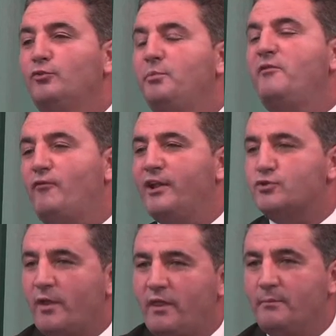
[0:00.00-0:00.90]
to be friends
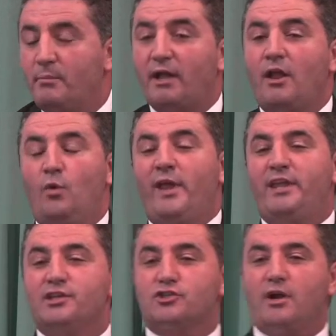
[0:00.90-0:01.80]
with him. But when
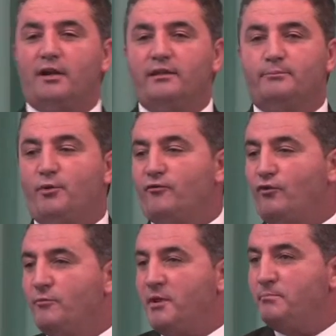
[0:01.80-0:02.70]
he started
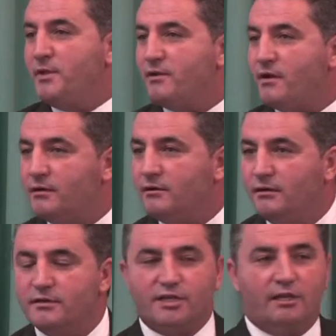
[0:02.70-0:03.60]
performing
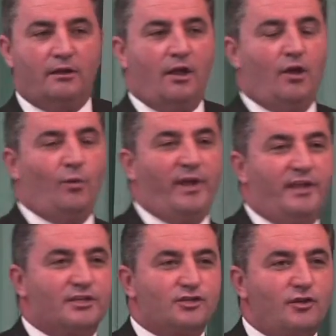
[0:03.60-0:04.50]
miracles and when
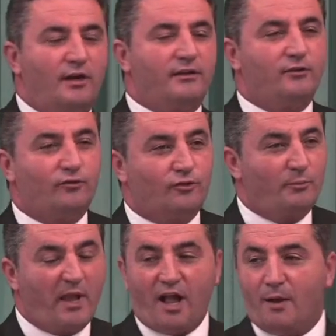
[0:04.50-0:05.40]
he started to
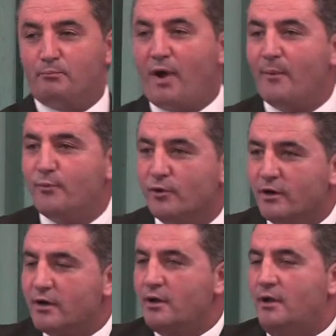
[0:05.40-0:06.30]
become
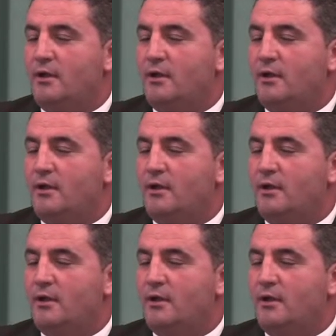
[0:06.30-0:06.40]
popular,